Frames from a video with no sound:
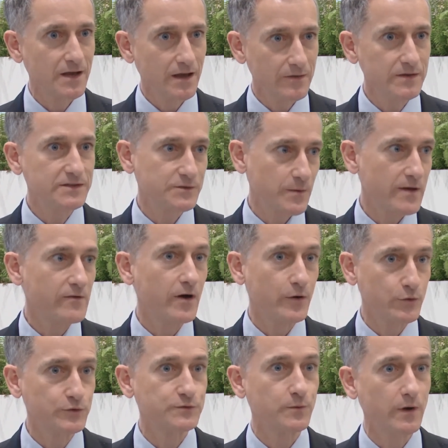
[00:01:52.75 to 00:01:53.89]
And this is where
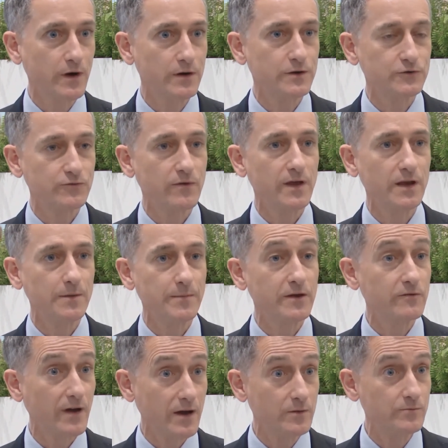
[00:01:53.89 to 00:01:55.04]
Arnold's work has really been
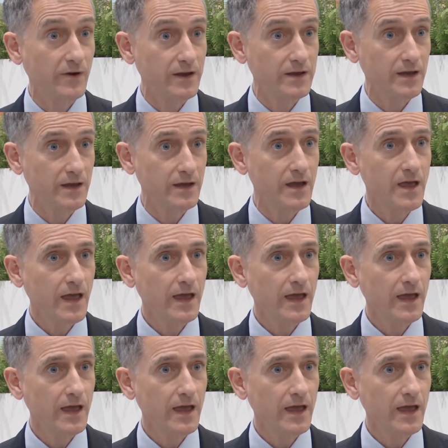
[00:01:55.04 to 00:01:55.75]
groundbreaking